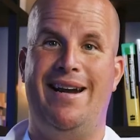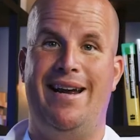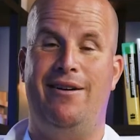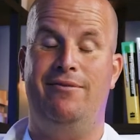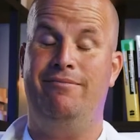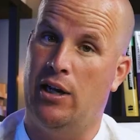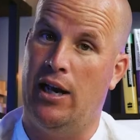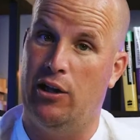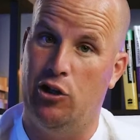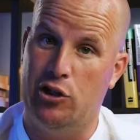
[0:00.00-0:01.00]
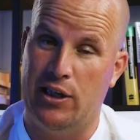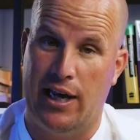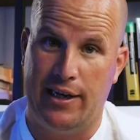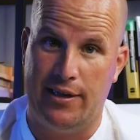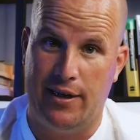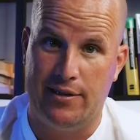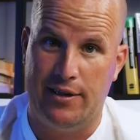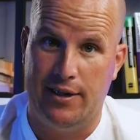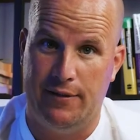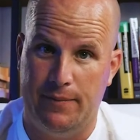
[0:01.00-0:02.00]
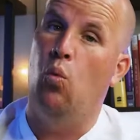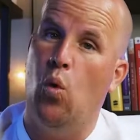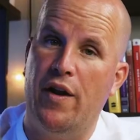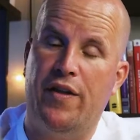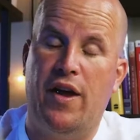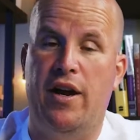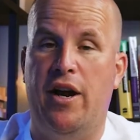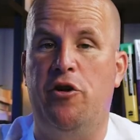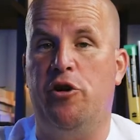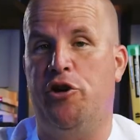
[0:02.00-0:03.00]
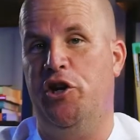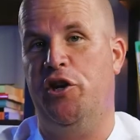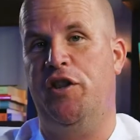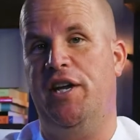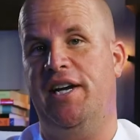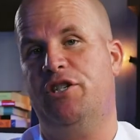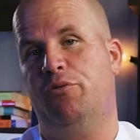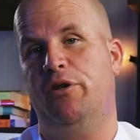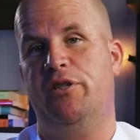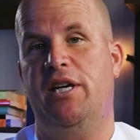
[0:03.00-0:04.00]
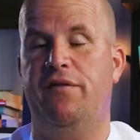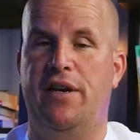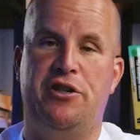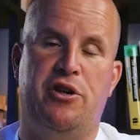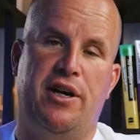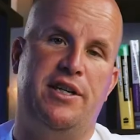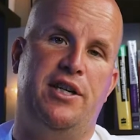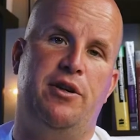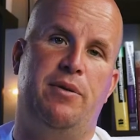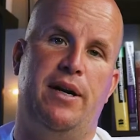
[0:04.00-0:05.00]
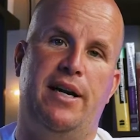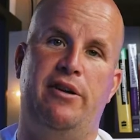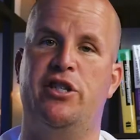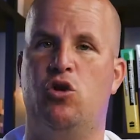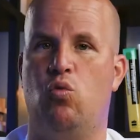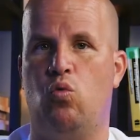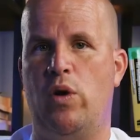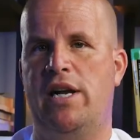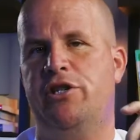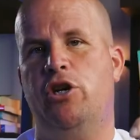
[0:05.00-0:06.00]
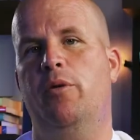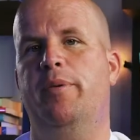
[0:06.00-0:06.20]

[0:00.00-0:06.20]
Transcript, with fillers: now? Kind of looks like it, doesn't it? One another good thing as a real estate investor I can tell you right now is rents are